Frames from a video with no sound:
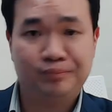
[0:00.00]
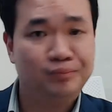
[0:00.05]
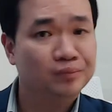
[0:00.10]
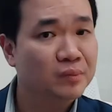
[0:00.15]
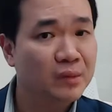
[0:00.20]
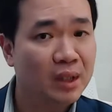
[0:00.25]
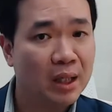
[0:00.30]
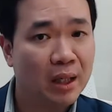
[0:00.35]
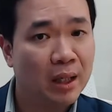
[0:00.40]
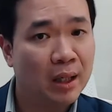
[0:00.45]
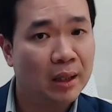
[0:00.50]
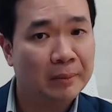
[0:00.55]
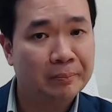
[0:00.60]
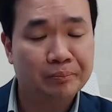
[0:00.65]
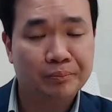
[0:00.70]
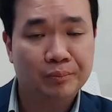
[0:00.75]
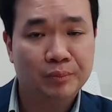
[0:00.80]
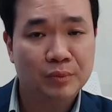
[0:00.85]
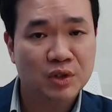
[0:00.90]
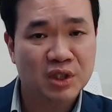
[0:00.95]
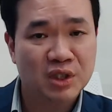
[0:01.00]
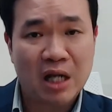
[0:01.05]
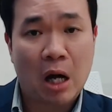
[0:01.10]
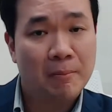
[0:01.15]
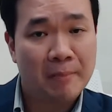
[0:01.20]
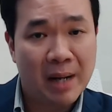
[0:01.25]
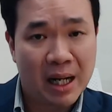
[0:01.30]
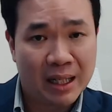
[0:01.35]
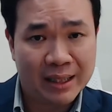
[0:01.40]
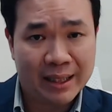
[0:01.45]
um,
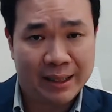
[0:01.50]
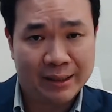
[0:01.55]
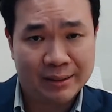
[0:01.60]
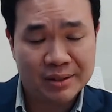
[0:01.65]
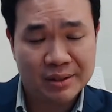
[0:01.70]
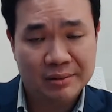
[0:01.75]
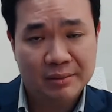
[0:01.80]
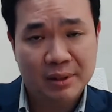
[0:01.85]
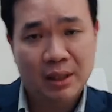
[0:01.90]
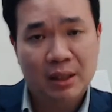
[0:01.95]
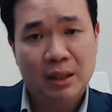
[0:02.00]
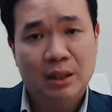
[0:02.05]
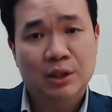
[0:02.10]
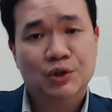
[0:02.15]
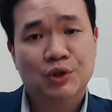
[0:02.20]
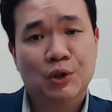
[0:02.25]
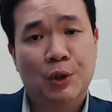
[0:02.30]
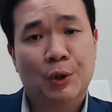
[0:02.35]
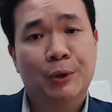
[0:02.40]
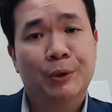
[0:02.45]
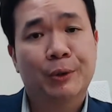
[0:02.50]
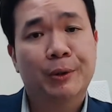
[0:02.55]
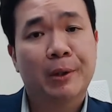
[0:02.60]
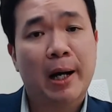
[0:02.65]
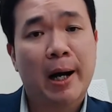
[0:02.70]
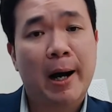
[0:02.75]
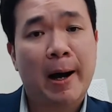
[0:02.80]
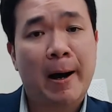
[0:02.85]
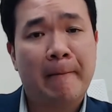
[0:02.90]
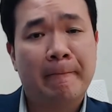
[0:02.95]
stock market. Mm.
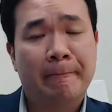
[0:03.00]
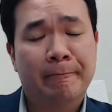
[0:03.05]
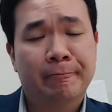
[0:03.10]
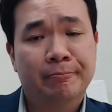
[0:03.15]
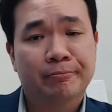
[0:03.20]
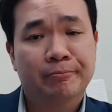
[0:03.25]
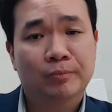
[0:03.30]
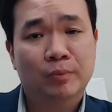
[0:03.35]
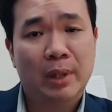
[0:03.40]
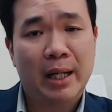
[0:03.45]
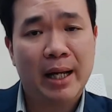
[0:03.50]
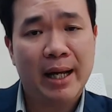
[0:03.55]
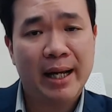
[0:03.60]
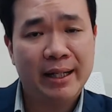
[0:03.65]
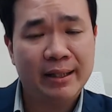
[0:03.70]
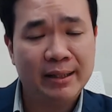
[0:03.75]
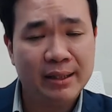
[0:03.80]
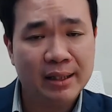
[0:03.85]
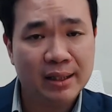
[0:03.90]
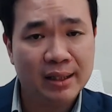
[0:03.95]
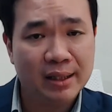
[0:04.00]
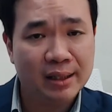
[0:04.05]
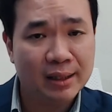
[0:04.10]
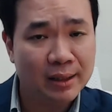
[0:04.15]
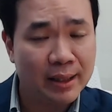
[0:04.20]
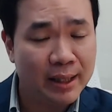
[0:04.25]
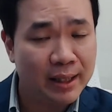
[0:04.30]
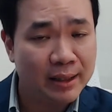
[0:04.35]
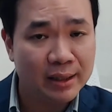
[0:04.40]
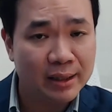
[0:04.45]
So um, any
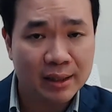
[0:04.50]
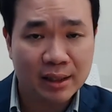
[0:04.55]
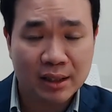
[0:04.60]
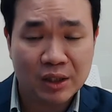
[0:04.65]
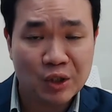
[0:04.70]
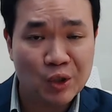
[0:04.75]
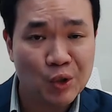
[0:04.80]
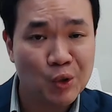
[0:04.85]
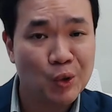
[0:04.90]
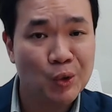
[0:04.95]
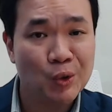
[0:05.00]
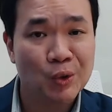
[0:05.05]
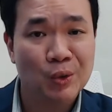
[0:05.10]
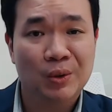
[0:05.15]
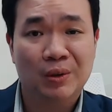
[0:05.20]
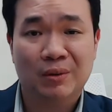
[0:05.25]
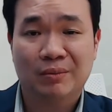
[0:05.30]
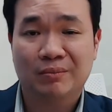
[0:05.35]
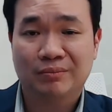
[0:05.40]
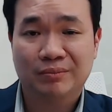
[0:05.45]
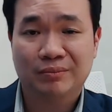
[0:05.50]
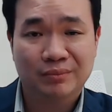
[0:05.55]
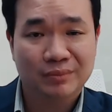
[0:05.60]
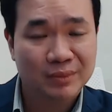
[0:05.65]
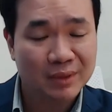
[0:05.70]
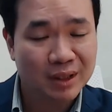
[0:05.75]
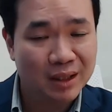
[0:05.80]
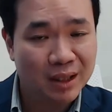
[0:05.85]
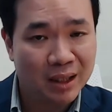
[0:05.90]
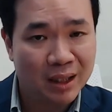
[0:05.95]
anything new,
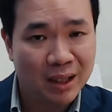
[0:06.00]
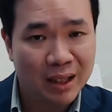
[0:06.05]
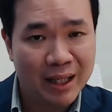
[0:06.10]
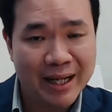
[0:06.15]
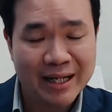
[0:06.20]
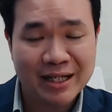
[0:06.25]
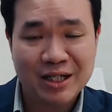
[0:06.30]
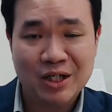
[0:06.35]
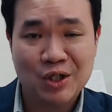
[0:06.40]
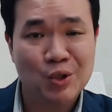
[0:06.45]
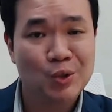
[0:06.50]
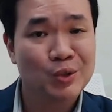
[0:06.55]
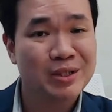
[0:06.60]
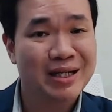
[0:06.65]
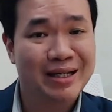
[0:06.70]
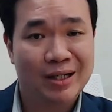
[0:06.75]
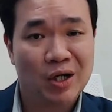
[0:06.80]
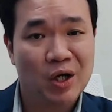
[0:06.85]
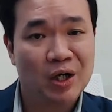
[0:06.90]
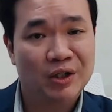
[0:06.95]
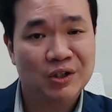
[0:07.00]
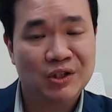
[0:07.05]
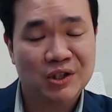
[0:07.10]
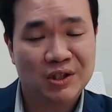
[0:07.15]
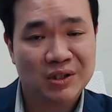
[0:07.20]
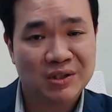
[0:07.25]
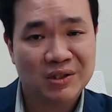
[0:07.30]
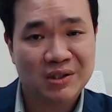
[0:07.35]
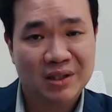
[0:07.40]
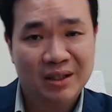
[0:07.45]
uh, any new
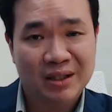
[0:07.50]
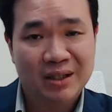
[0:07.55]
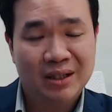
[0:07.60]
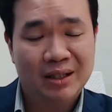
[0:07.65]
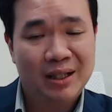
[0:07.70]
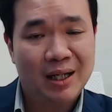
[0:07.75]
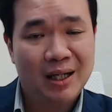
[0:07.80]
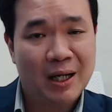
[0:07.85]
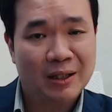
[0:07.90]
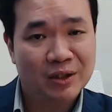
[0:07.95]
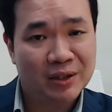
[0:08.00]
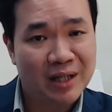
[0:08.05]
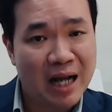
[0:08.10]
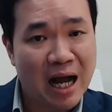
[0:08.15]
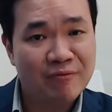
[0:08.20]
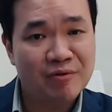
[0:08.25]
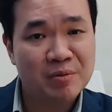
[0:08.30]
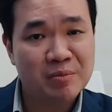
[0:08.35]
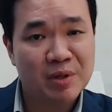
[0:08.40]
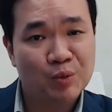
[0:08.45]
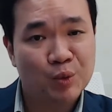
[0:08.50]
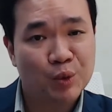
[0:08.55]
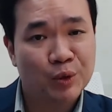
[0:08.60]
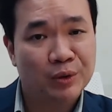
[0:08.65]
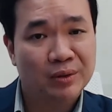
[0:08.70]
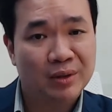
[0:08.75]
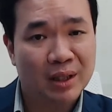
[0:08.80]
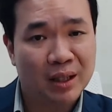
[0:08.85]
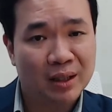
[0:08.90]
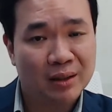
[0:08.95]
technologies, uh, the government
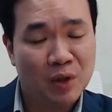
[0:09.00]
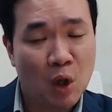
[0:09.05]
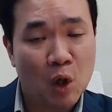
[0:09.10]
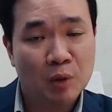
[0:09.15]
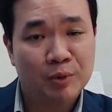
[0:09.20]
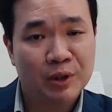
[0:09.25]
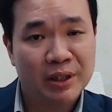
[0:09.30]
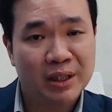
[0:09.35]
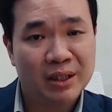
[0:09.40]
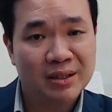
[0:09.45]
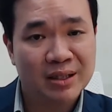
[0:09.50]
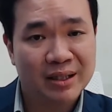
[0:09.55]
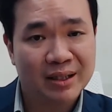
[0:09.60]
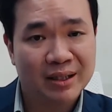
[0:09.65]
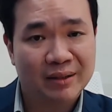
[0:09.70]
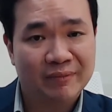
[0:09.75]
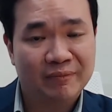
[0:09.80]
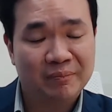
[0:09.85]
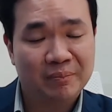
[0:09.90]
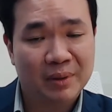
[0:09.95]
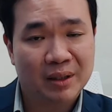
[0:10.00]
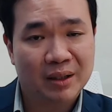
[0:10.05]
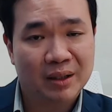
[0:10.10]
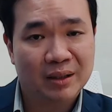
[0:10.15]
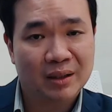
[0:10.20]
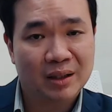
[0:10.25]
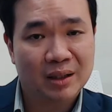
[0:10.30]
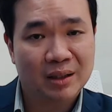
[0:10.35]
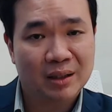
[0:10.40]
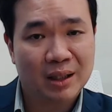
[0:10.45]
would uh, normally take a
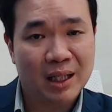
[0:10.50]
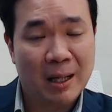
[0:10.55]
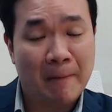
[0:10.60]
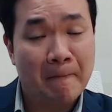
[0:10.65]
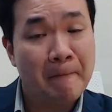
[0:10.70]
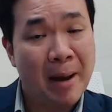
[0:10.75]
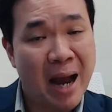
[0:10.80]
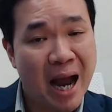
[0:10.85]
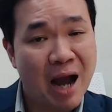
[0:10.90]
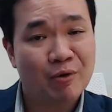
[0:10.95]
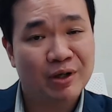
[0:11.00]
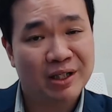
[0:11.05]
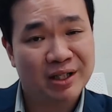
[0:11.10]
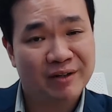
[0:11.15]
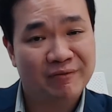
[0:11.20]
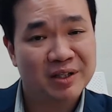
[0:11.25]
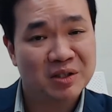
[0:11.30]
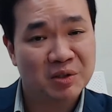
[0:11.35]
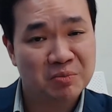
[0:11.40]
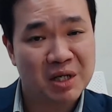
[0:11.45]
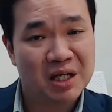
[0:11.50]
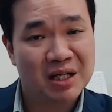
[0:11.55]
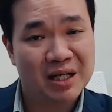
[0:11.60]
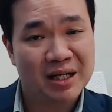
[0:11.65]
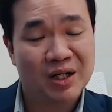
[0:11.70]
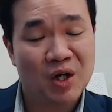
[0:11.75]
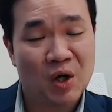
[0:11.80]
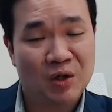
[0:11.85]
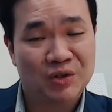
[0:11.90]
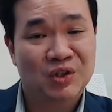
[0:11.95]
uh, comparatively
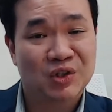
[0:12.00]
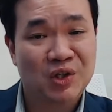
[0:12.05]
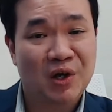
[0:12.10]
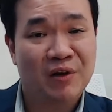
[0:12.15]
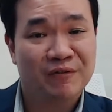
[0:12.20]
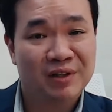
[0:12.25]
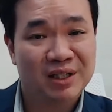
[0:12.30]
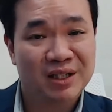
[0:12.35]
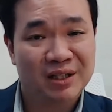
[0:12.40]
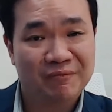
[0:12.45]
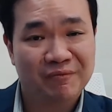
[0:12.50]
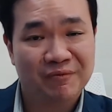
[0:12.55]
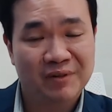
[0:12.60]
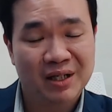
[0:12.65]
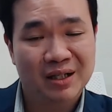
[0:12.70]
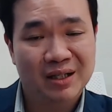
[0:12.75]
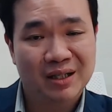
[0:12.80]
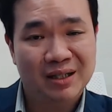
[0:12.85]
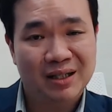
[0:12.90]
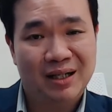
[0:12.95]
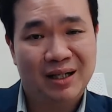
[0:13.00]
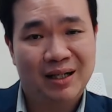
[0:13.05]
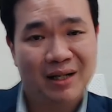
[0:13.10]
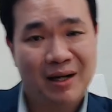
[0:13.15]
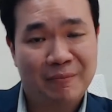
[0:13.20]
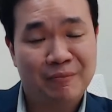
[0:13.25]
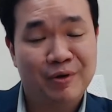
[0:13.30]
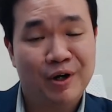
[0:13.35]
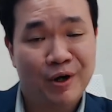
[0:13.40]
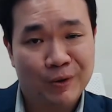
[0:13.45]
speaking conservative uh,
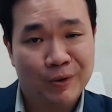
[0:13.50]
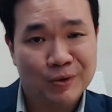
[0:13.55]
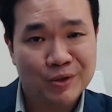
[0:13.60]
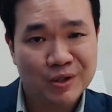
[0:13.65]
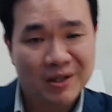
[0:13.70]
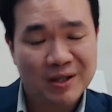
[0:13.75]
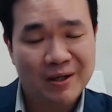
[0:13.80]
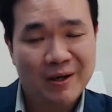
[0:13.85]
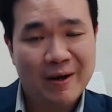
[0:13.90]
approach.